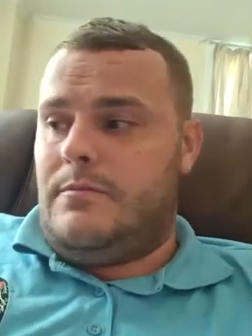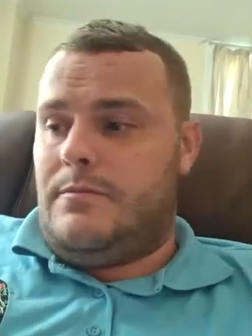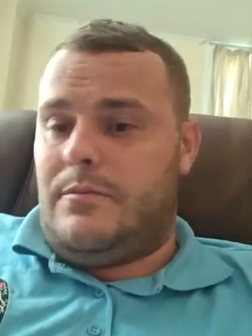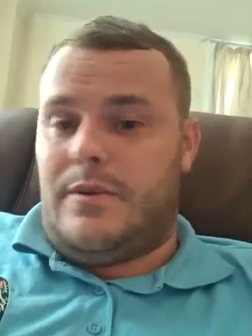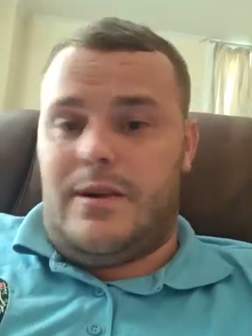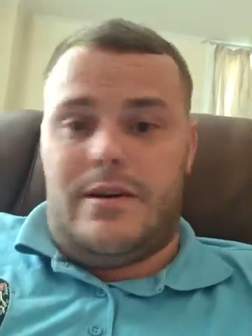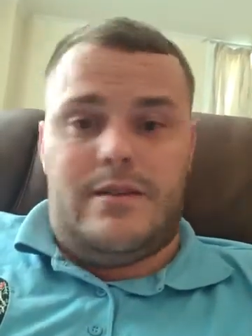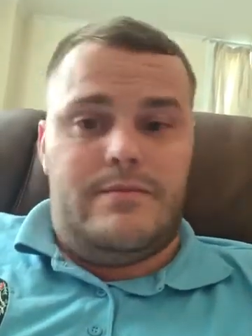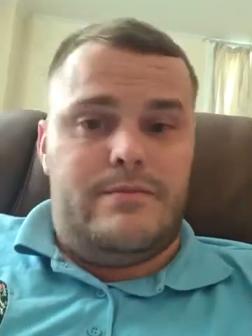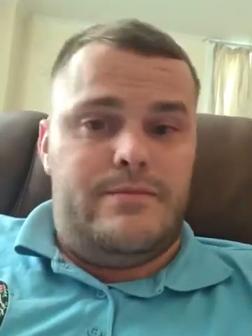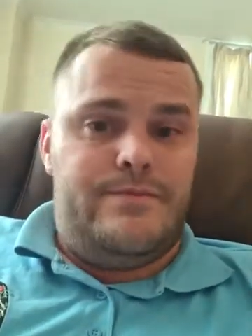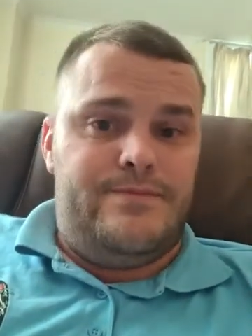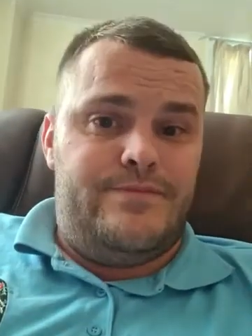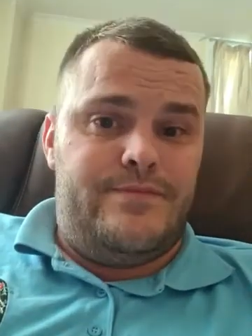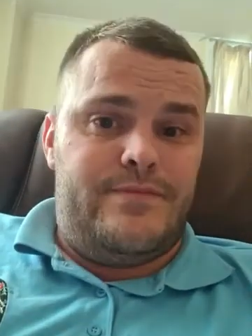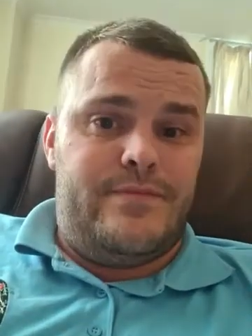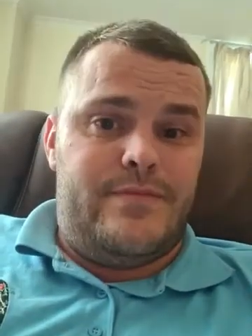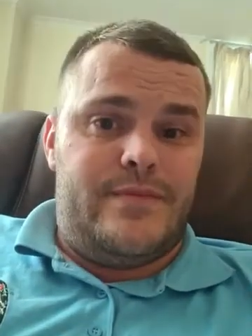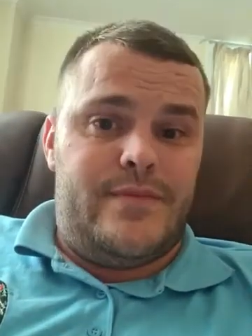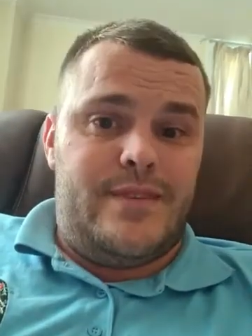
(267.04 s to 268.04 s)
But
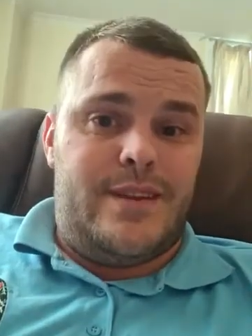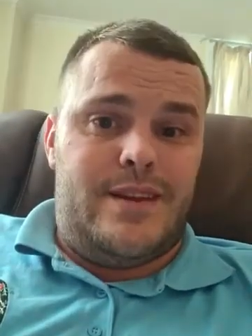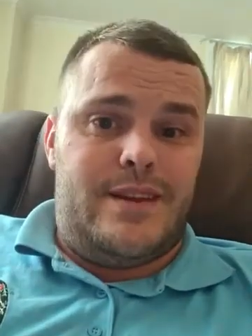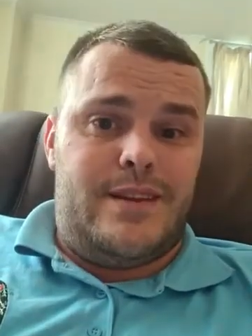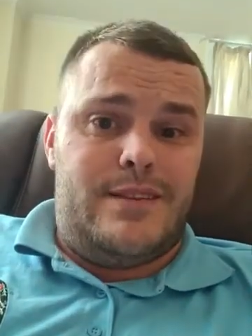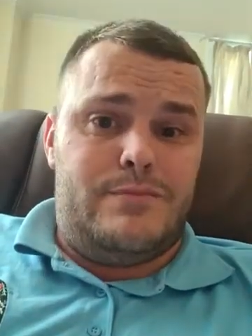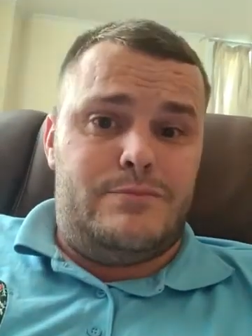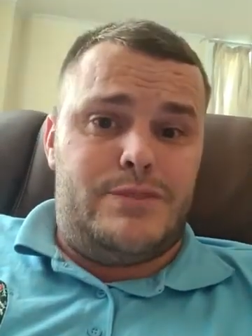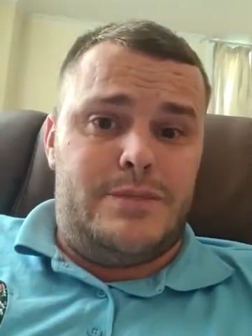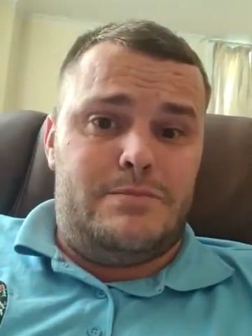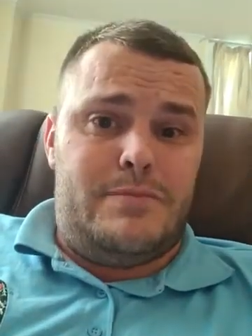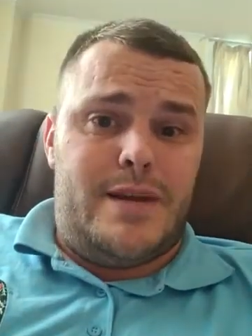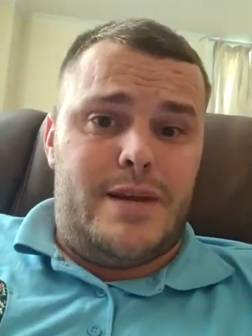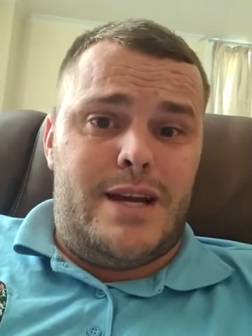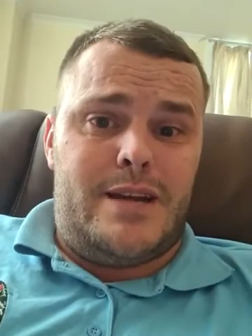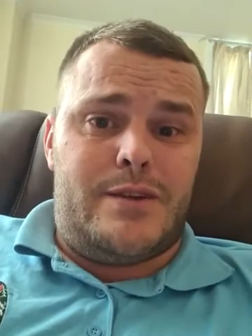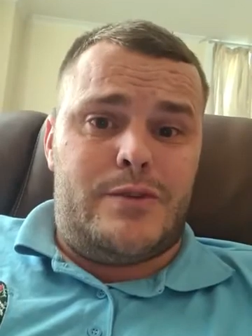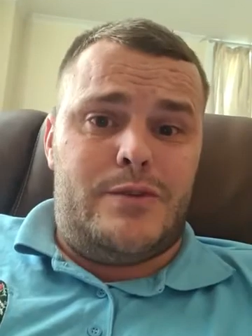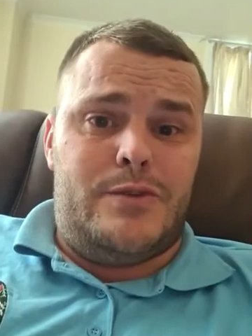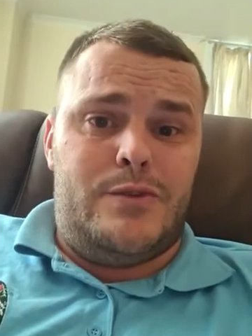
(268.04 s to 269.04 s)
I'm just
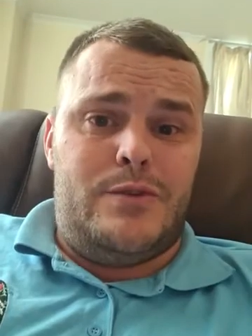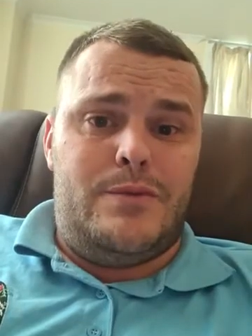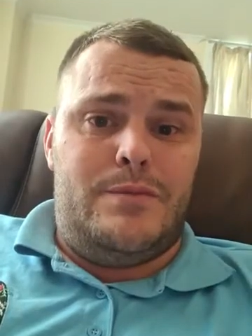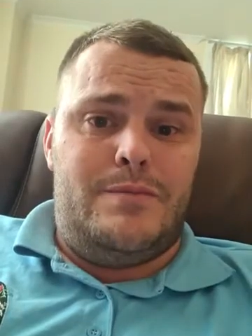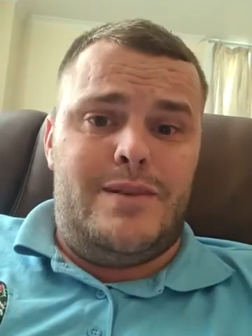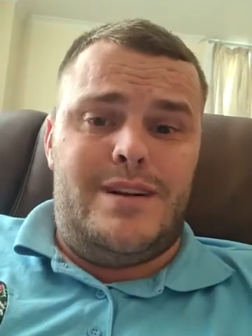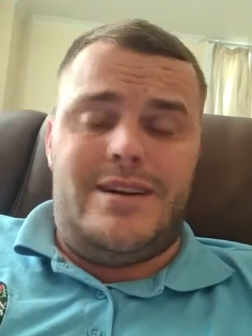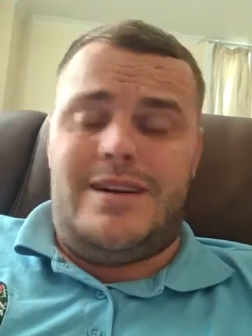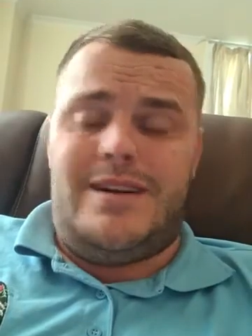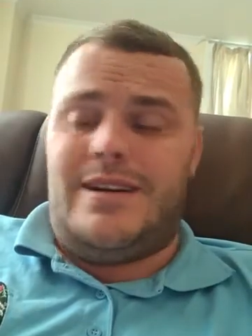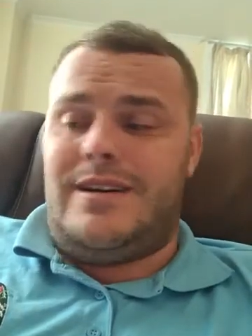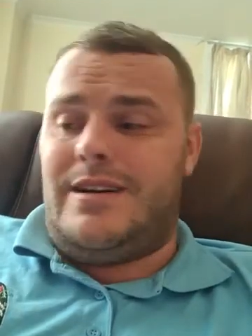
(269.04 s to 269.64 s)
back home.